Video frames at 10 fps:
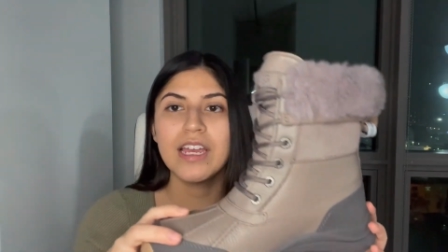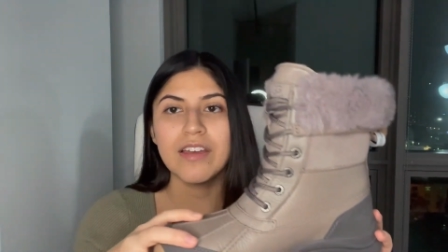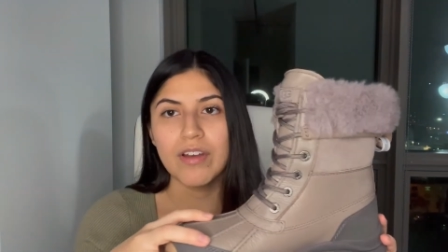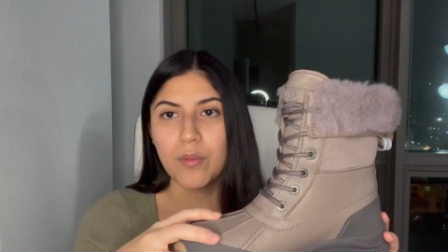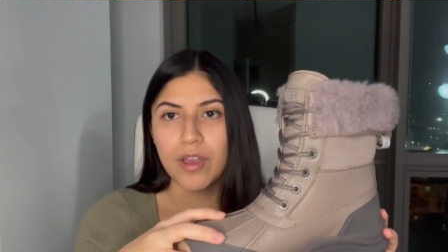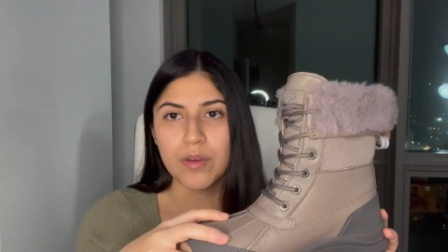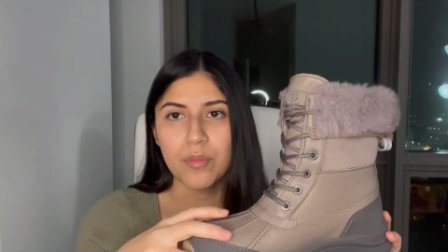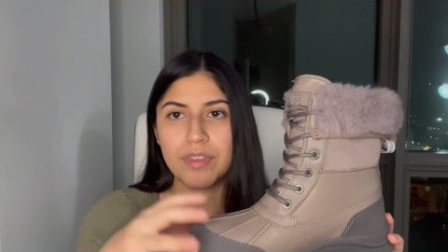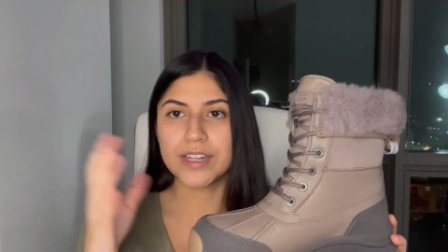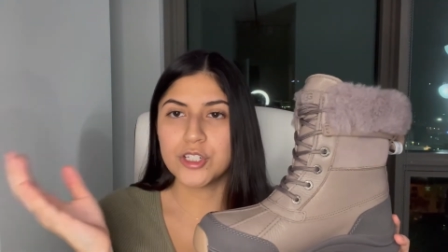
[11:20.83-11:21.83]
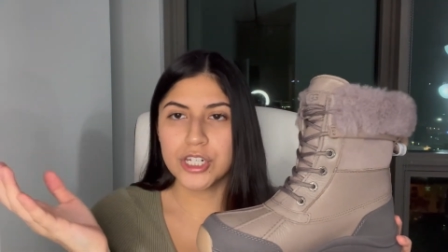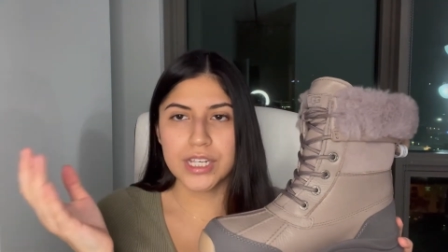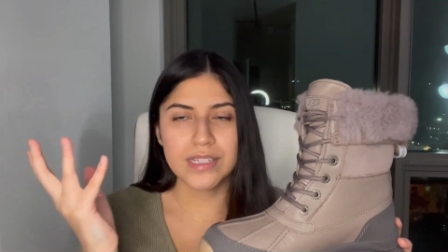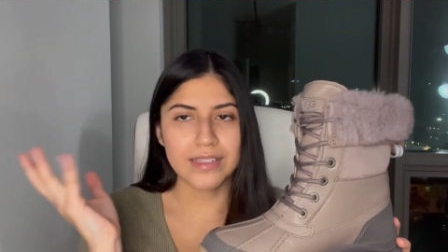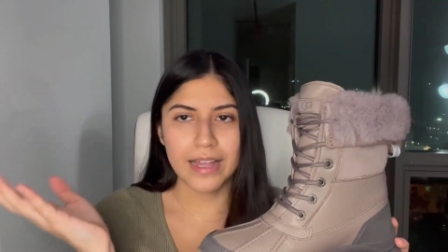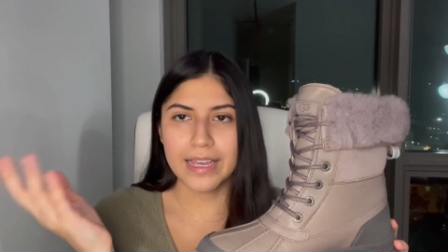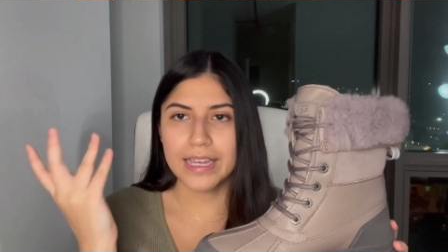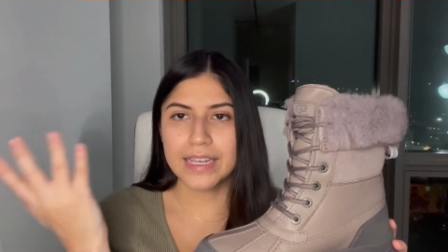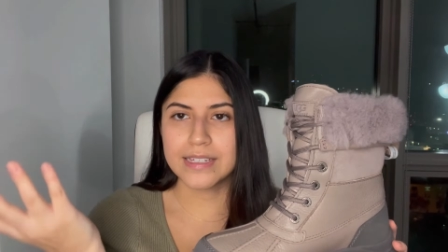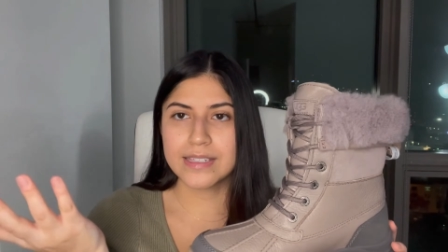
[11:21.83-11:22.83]
if I wear them with like jeans,
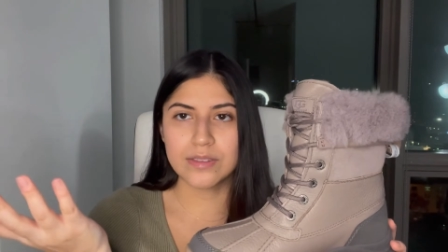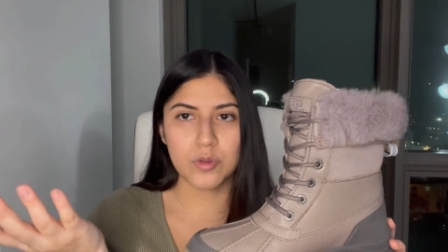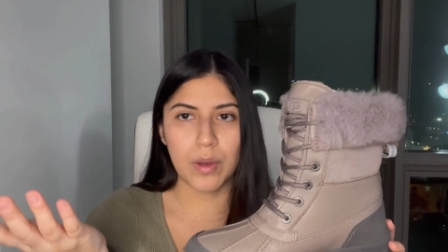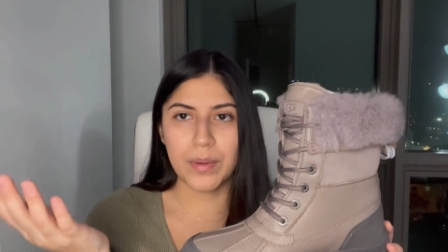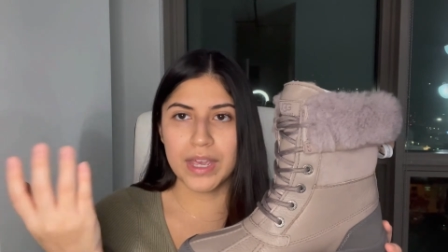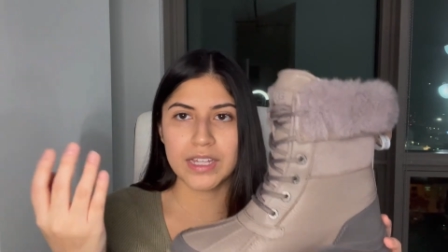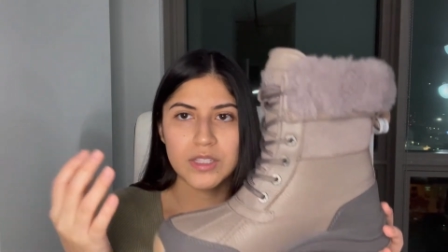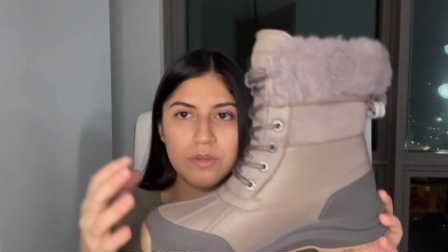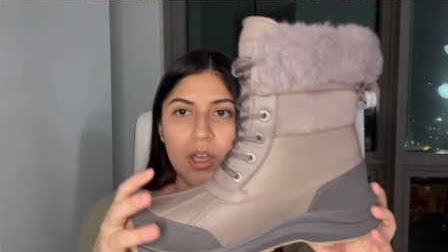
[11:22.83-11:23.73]
leggings, sweatpants,